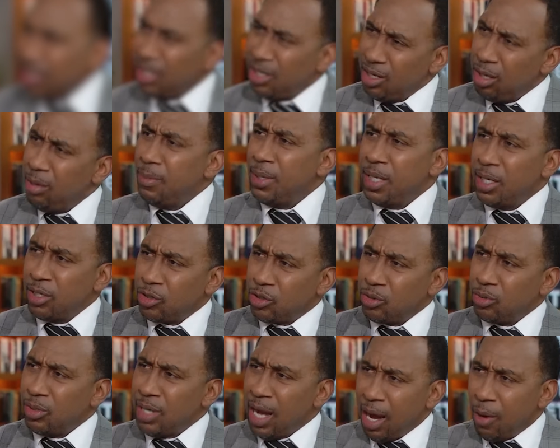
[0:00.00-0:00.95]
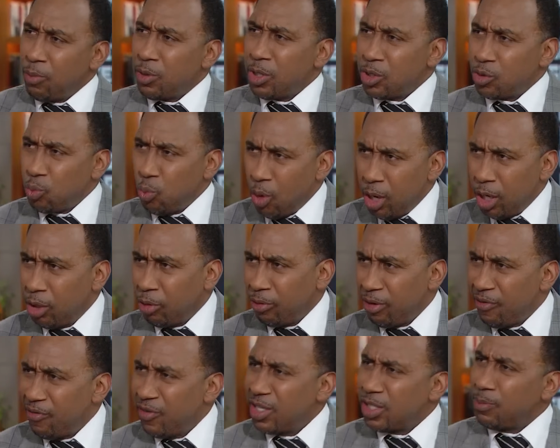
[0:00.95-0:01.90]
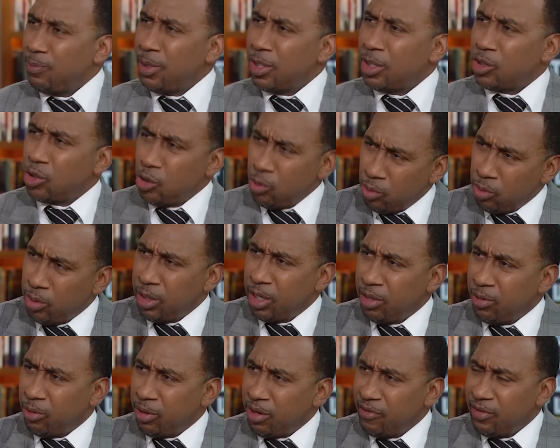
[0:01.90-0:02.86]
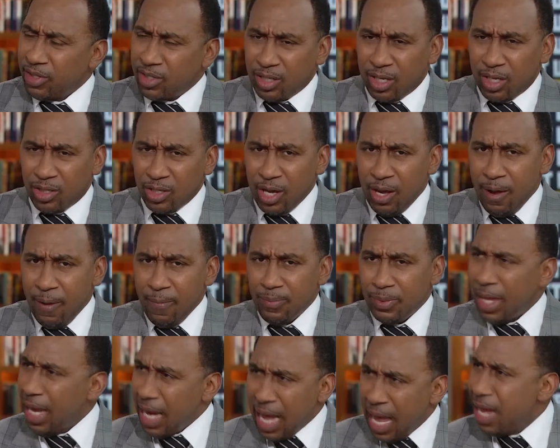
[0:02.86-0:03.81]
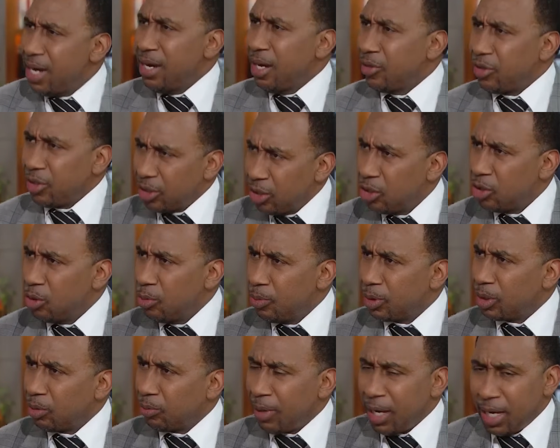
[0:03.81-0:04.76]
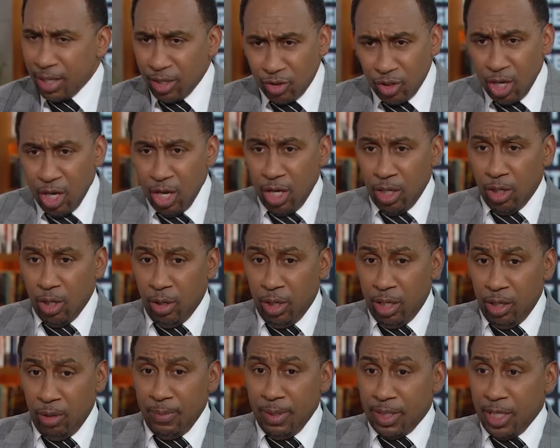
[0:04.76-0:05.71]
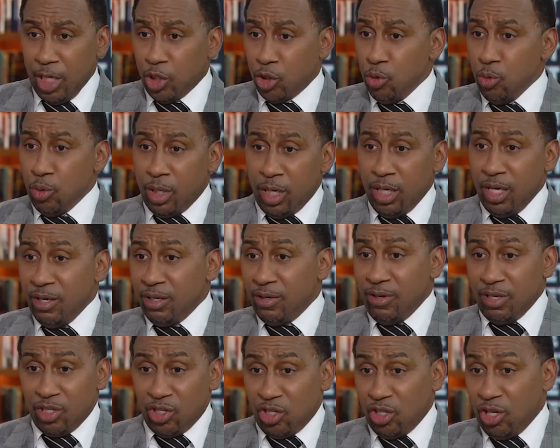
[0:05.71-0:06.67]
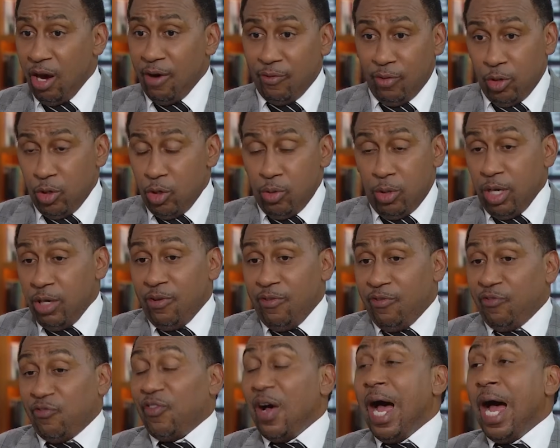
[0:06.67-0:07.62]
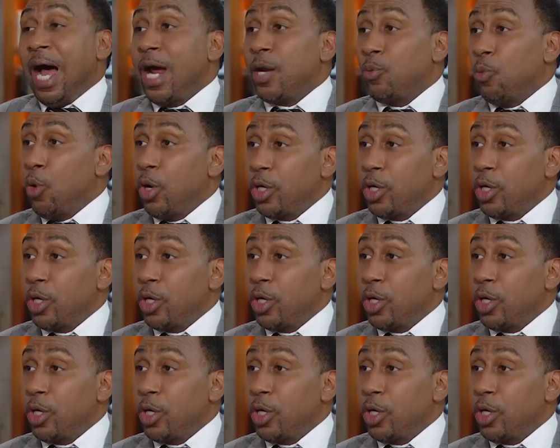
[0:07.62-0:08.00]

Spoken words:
The helmet issue, not just one grievance, but two grievances. That had nothing to do with the Raiders. The helmet that you couldn't discover, you couldn't find